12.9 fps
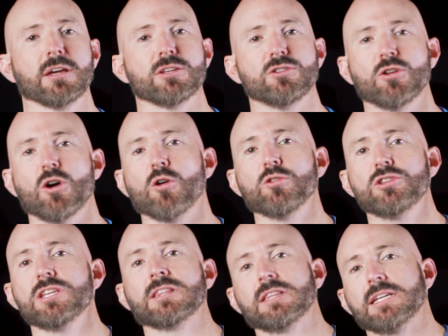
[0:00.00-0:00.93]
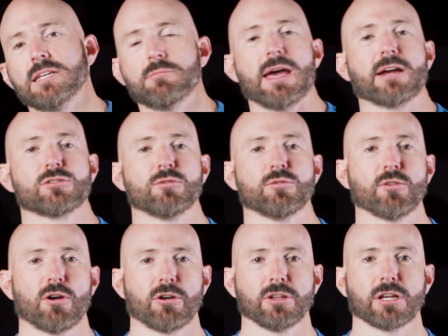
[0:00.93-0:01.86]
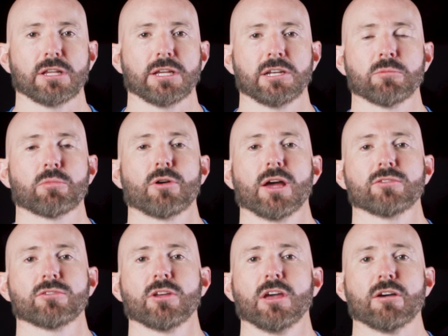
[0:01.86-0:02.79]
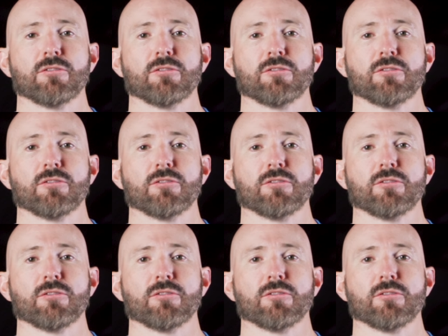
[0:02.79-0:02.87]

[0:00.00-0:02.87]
no, you didn't lean back too far in the clean and press,